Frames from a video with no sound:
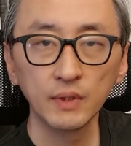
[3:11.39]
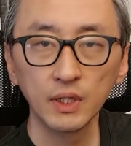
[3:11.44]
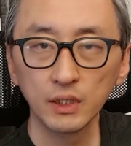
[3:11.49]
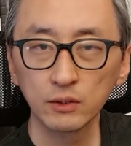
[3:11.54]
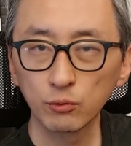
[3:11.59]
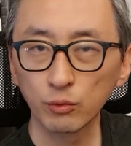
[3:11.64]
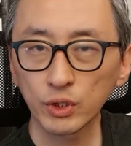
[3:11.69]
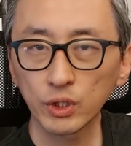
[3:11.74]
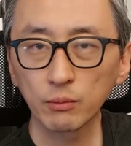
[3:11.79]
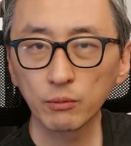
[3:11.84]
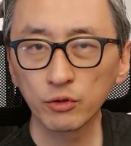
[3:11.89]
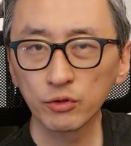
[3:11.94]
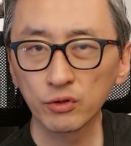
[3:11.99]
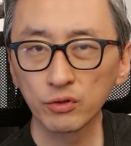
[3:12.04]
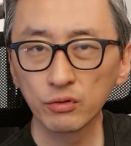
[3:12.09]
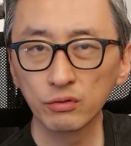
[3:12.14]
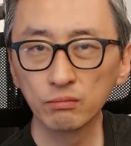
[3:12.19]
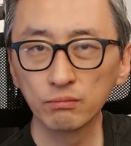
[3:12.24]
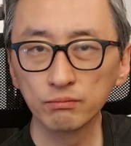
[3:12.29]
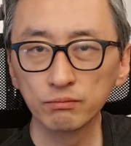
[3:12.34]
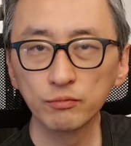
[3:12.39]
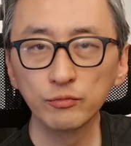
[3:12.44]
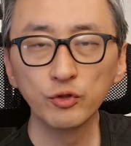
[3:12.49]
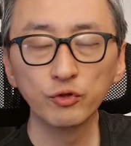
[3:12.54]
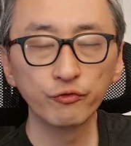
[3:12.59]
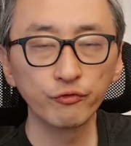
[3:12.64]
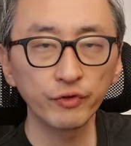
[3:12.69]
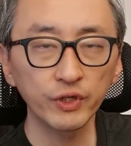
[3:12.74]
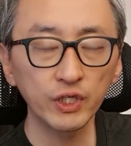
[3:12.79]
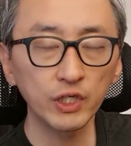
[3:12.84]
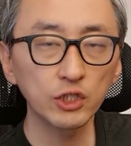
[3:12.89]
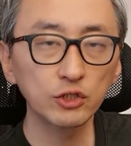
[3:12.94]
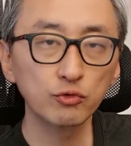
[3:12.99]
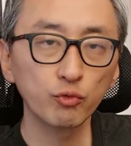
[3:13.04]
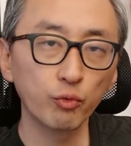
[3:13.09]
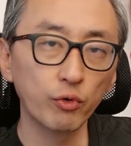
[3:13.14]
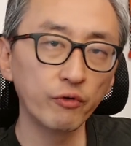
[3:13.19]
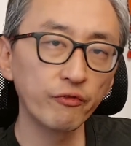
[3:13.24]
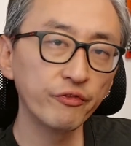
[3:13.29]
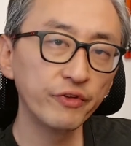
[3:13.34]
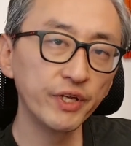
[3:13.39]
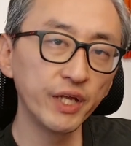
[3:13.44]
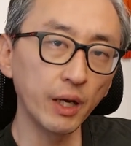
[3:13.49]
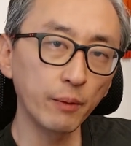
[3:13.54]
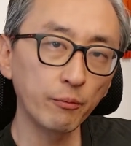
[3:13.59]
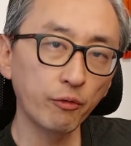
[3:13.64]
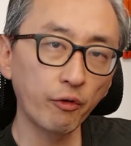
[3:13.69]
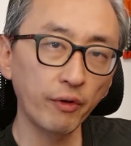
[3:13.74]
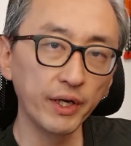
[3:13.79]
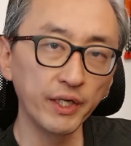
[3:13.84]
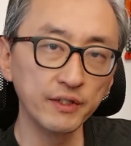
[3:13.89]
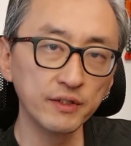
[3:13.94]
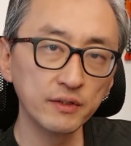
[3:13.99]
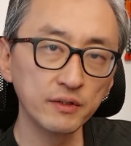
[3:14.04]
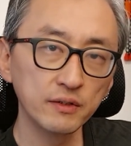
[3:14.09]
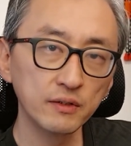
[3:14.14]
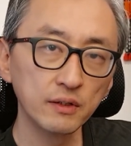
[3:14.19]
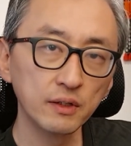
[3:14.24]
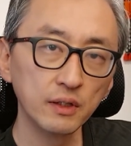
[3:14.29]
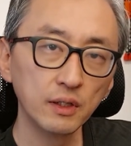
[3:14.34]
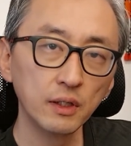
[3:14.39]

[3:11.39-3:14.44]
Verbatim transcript: And what about you? Do you think it's worth the upgrades?